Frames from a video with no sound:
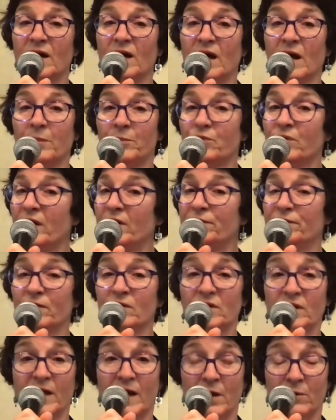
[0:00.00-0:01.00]
I prayed for
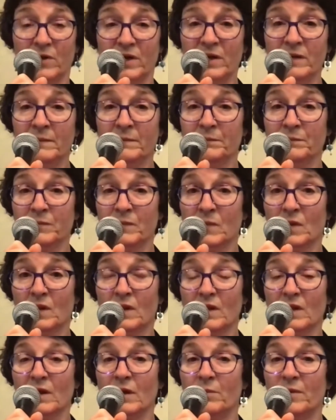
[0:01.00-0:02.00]
clarity
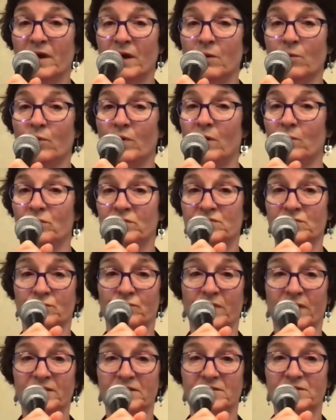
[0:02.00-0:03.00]
about what was the
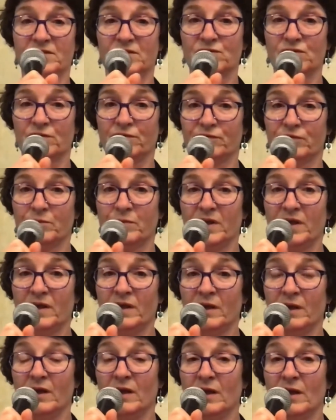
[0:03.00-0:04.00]
right decision for me,
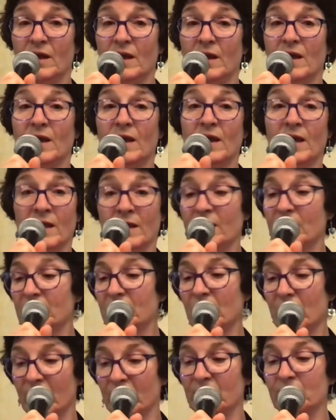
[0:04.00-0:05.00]
and
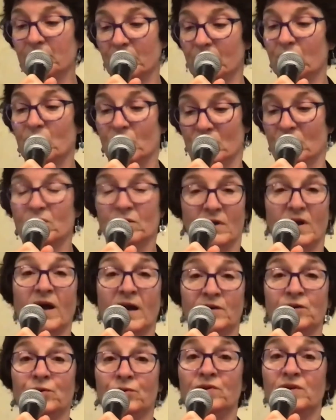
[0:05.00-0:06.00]

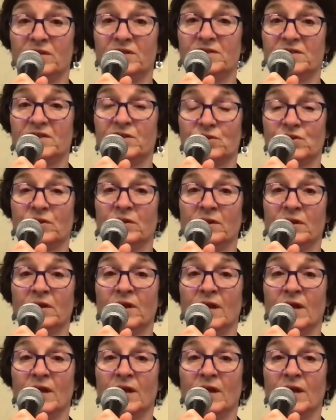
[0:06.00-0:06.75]
I knew the decision.